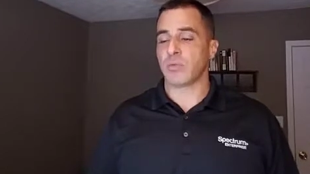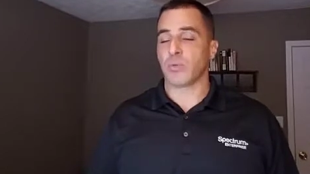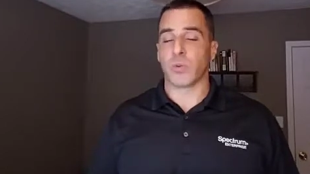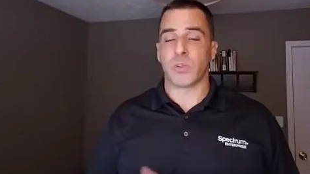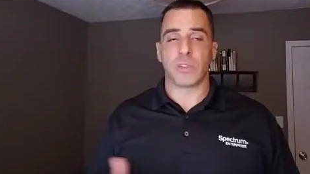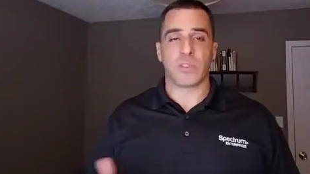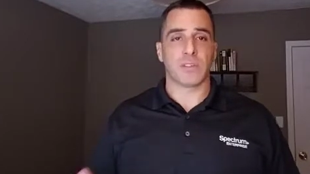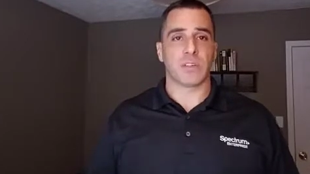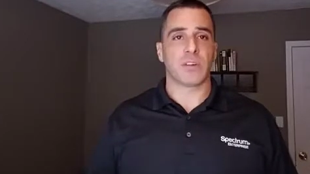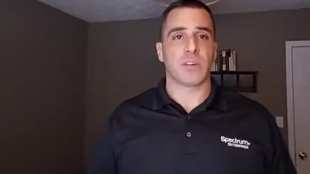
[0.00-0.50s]

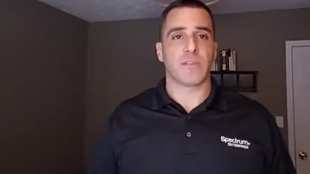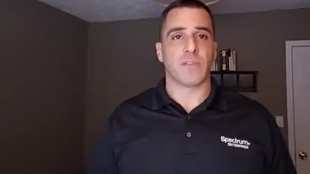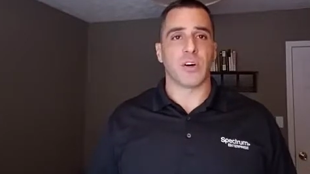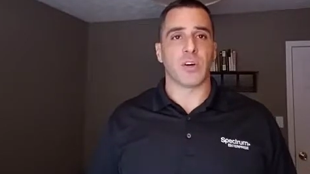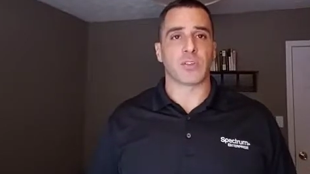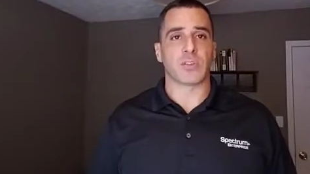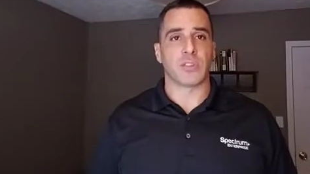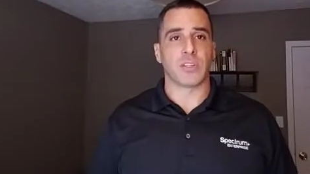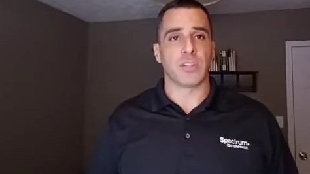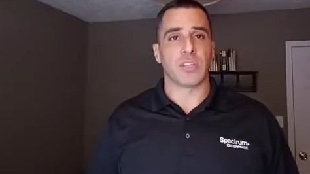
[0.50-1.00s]
which
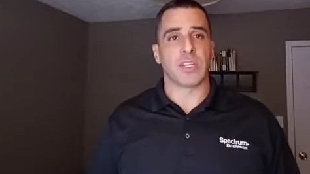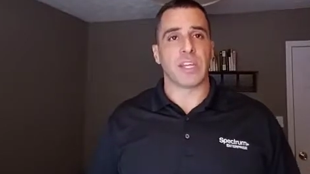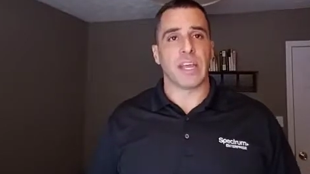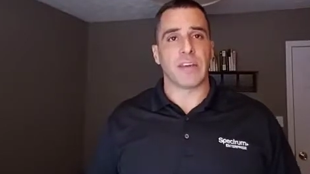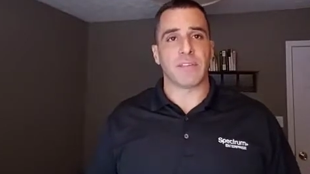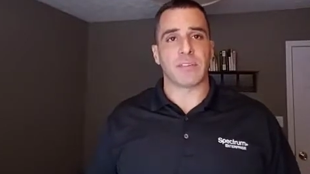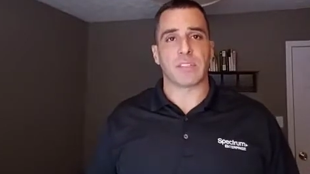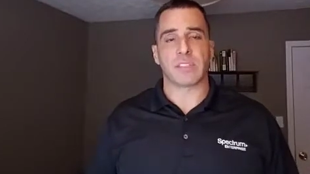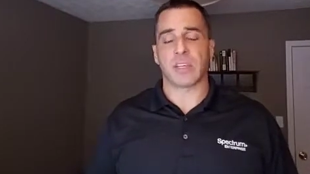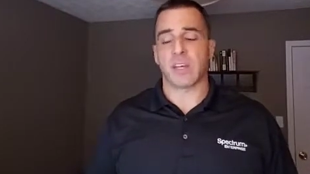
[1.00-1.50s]
falls into the
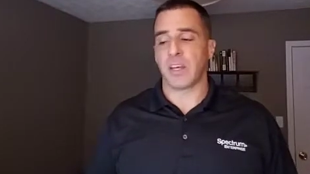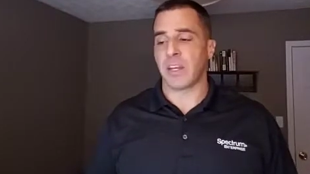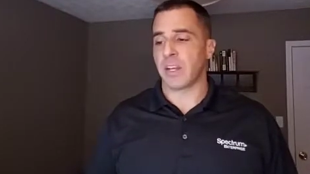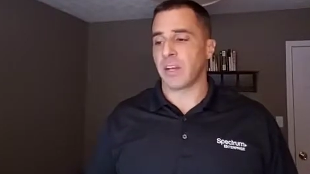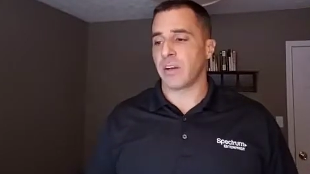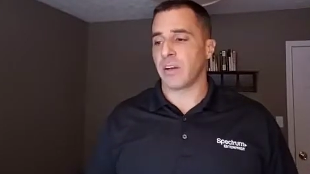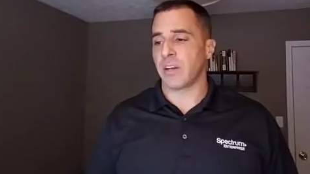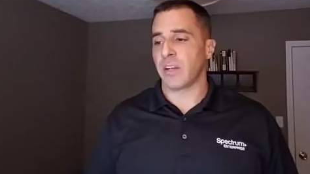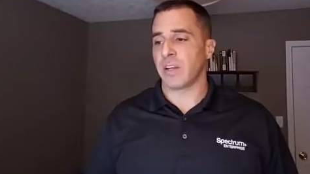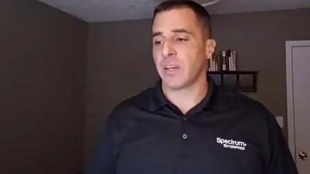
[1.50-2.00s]
Navisite
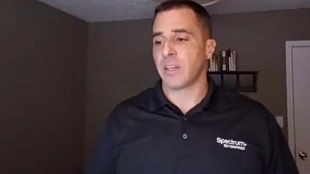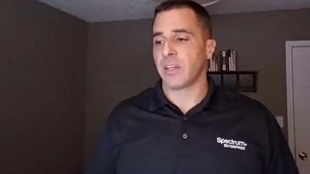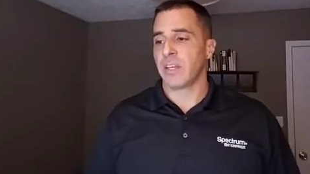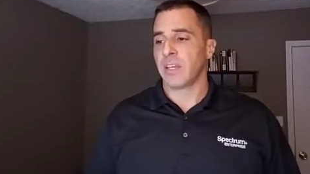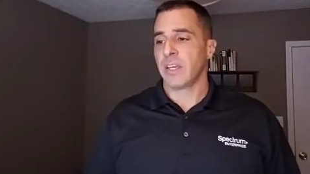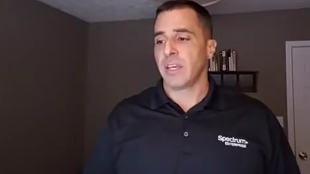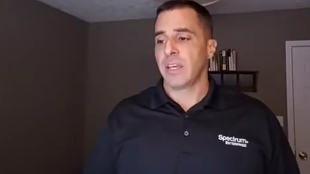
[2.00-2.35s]
area,